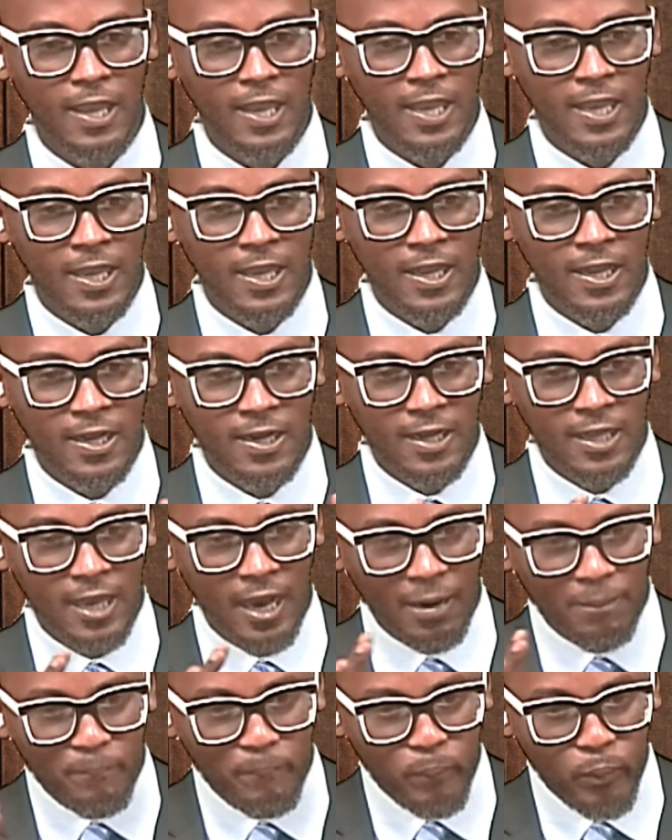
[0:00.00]
in the
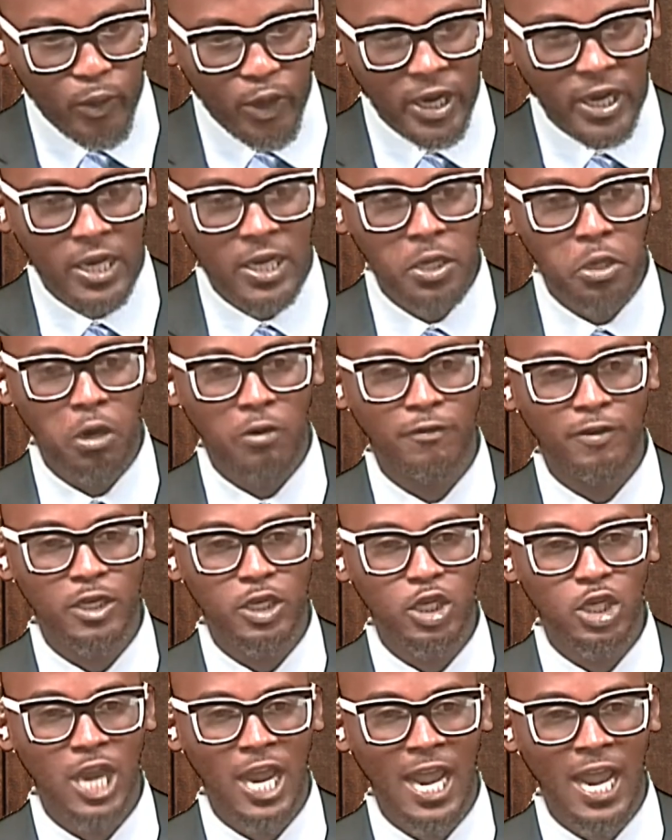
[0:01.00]
upbringing of a
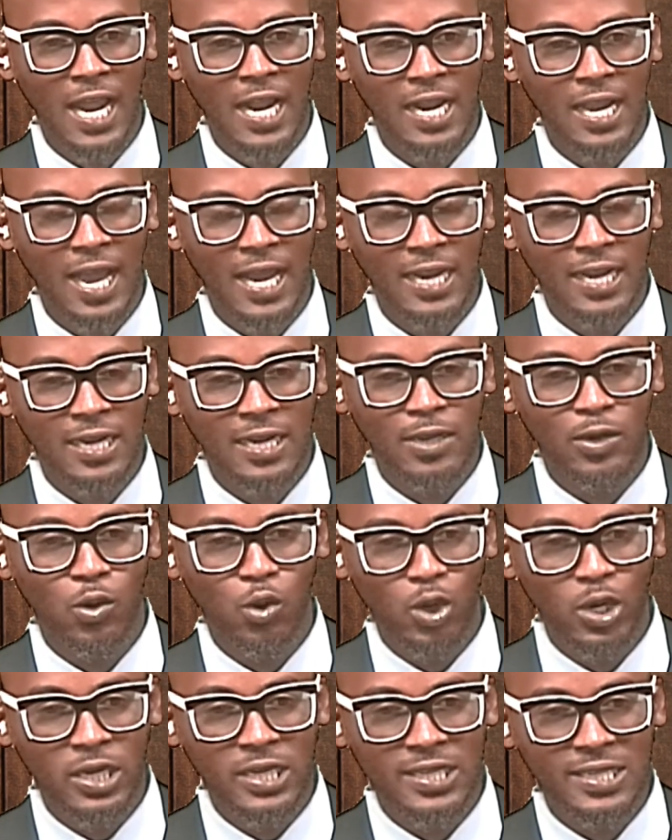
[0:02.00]
child and in the
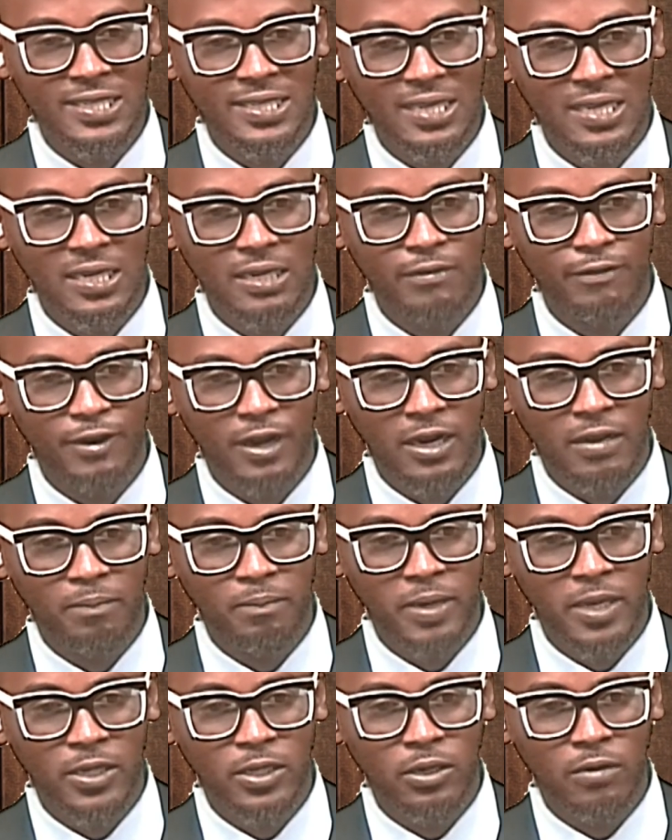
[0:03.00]
holistic
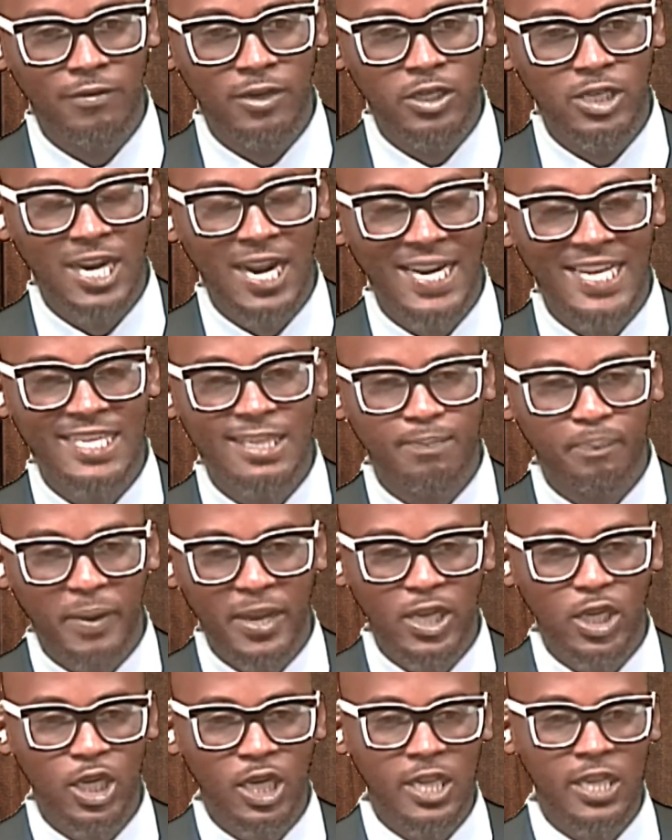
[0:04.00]
development of a child,
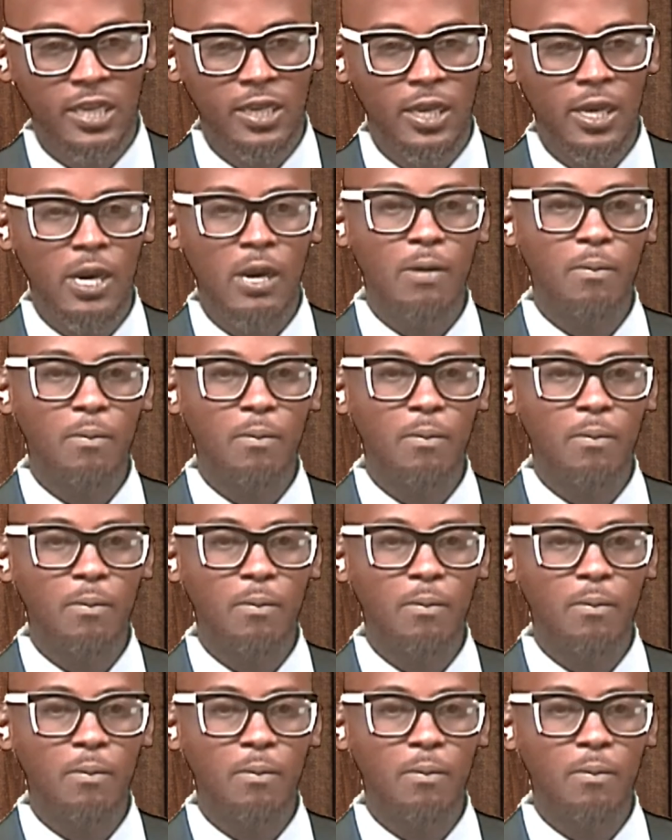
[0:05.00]
especially